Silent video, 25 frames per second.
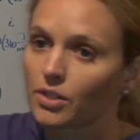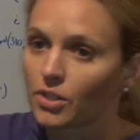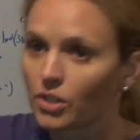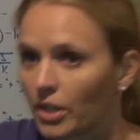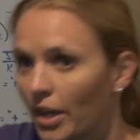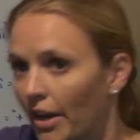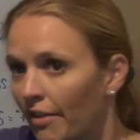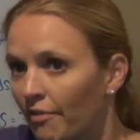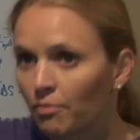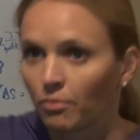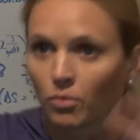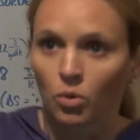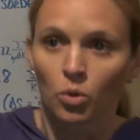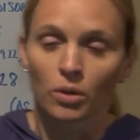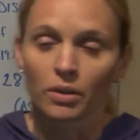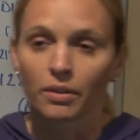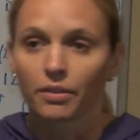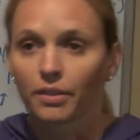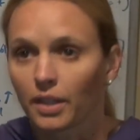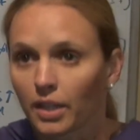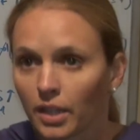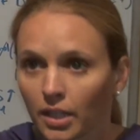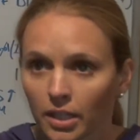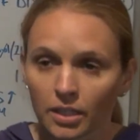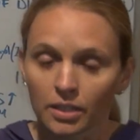So you have more
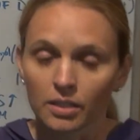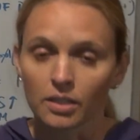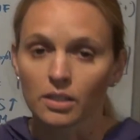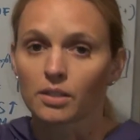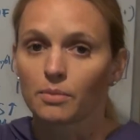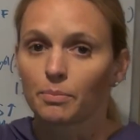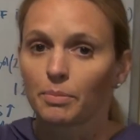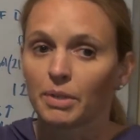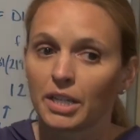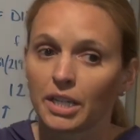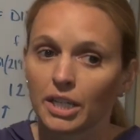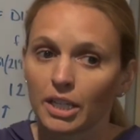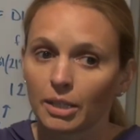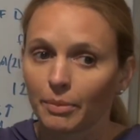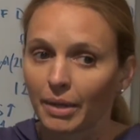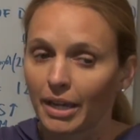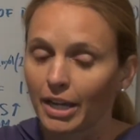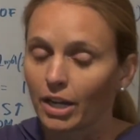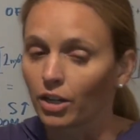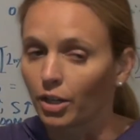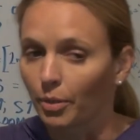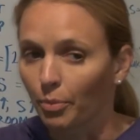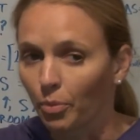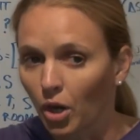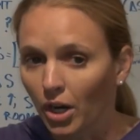things being made
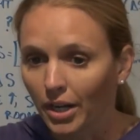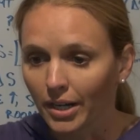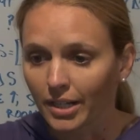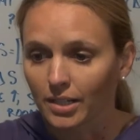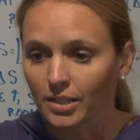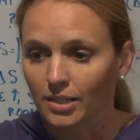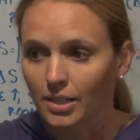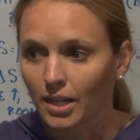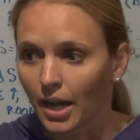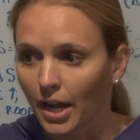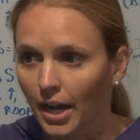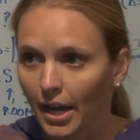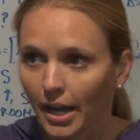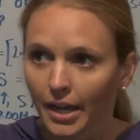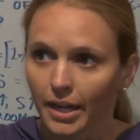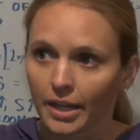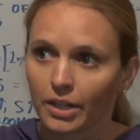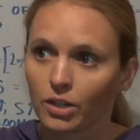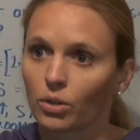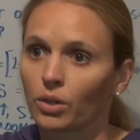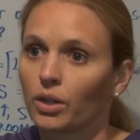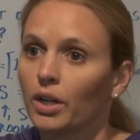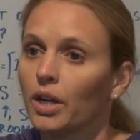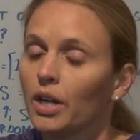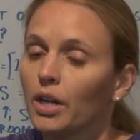on a product side,
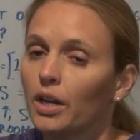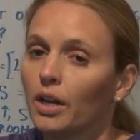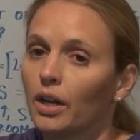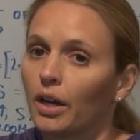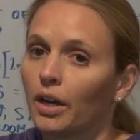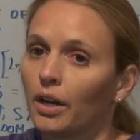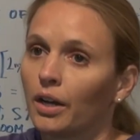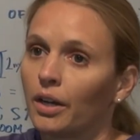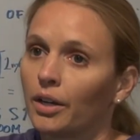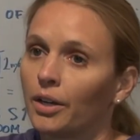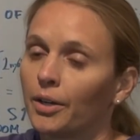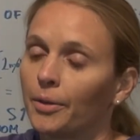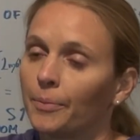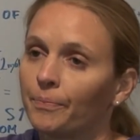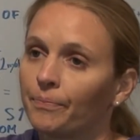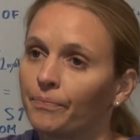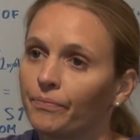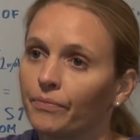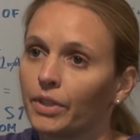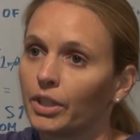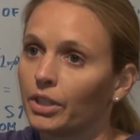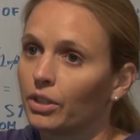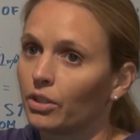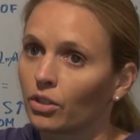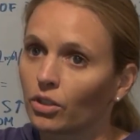or
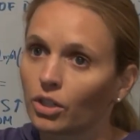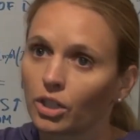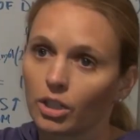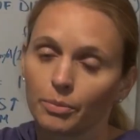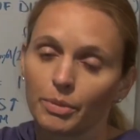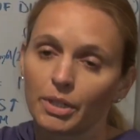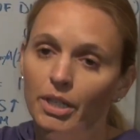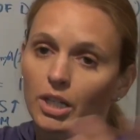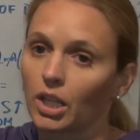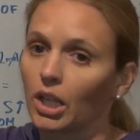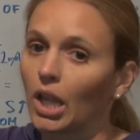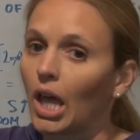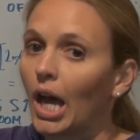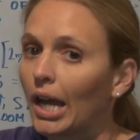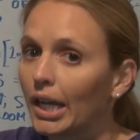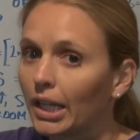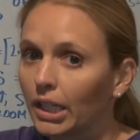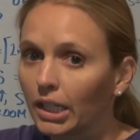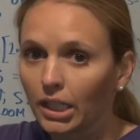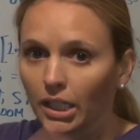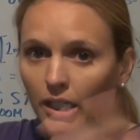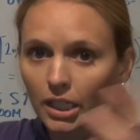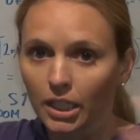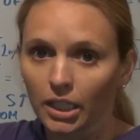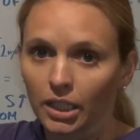then they're going to be
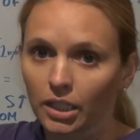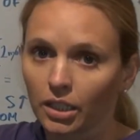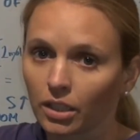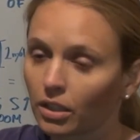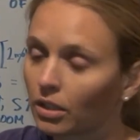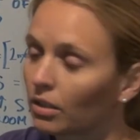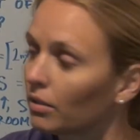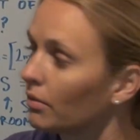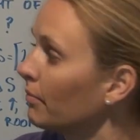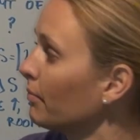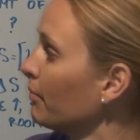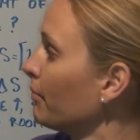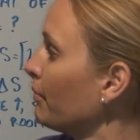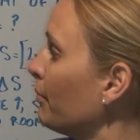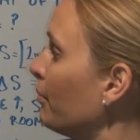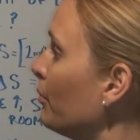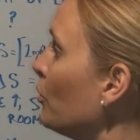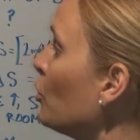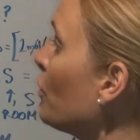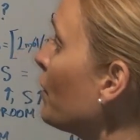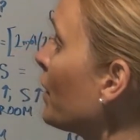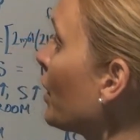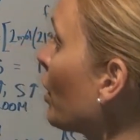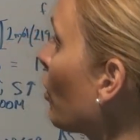colliding and moving